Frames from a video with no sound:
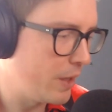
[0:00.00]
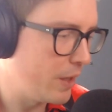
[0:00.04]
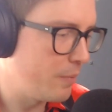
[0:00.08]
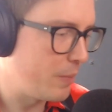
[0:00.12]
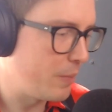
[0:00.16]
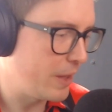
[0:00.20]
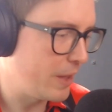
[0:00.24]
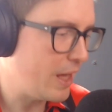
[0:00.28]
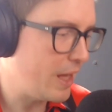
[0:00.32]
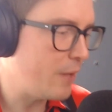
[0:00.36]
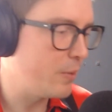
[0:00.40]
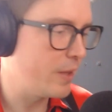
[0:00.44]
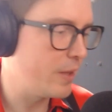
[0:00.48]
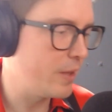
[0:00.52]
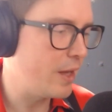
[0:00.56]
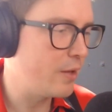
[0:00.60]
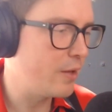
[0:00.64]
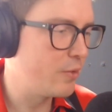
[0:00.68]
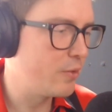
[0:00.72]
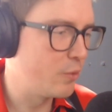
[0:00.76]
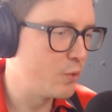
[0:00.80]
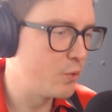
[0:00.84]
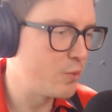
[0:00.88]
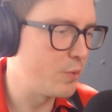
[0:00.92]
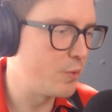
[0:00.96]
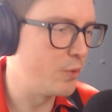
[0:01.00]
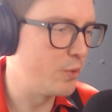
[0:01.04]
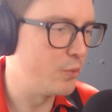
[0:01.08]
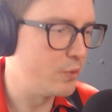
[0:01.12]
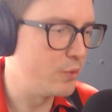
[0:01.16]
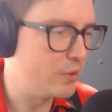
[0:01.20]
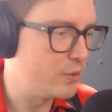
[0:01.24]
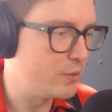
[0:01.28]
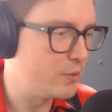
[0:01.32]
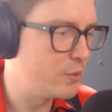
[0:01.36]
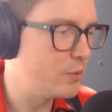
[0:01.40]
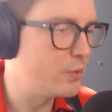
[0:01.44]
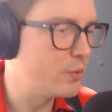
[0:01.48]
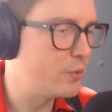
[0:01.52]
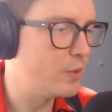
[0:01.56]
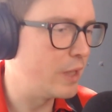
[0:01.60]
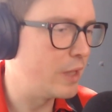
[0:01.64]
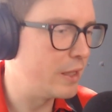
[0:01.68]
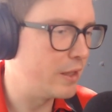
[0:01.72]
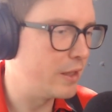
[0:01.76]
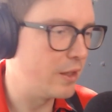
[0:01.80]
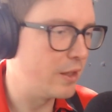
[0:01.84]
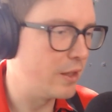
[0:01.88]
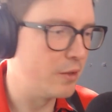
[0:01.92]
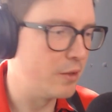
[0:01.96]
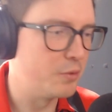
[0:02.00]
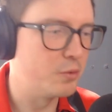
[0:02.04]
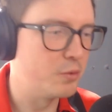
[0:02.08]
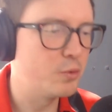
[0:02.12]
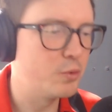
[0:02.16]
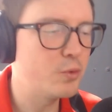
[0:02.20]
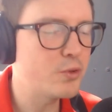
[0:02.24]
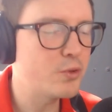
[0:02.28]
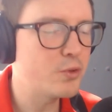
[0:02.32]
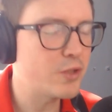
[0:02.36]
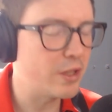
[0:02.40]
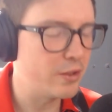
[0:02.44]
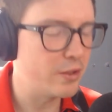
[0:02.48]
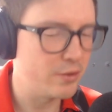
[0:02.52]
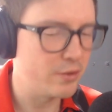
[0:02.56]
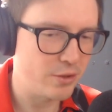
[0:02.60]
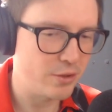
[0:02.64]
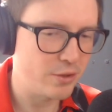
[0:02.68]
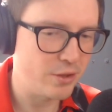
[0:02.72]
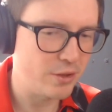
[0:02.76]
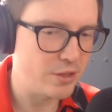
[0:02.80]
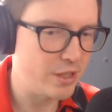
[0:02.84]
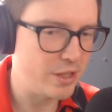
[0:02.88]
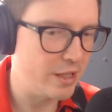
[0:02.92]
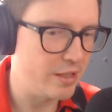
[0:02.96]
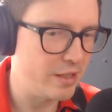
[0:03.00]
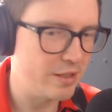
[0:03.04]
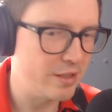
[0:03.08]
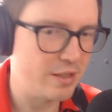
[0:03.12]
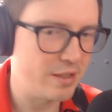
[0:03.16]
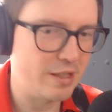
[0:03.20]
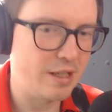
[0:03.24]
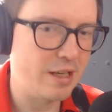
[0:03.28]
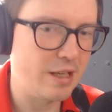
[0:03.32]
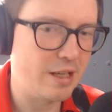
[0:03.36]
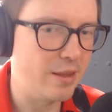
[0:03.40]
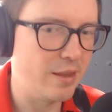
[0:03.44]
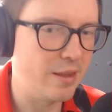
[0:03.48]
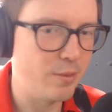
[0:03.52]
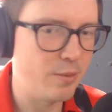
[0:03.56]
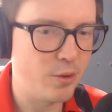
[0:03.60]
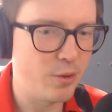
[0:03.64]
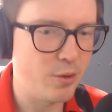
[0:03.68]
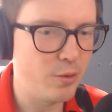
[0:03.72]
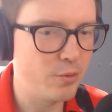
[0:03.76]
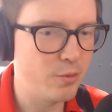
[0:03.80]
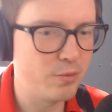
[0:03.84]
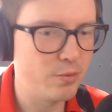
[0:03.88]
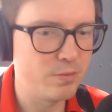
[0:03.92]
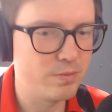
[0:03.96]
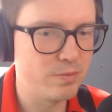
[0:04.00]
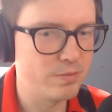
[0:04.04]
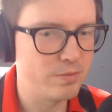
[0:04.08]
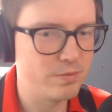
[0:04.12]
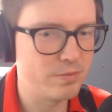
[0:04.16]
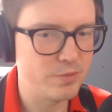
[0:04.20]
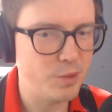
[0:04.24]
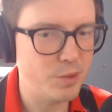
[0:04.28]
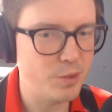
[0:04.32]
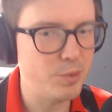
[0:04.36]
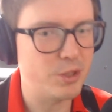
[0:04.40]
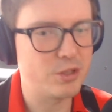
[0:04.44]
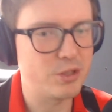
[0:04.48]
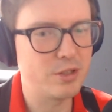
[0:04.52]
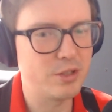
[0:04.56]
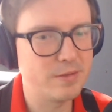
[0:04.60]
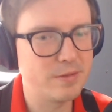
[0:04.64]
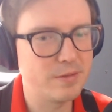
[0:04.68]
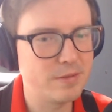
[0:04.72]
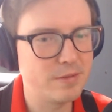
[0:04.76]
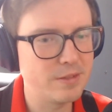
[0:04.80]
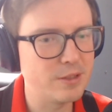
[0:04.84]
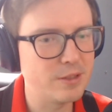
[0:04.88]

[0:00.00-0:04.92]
But that those were the only two, and loads of others got a chance, and they were all rubbish.